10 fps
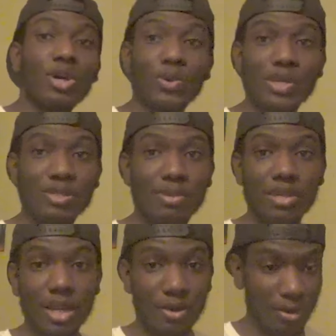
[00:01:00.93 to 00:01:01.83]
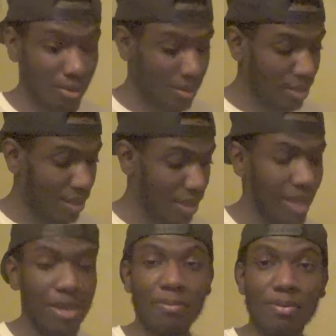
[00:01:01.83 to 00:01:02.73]
always been down,
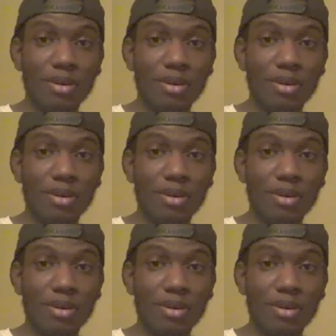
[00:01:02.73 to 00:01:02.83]
the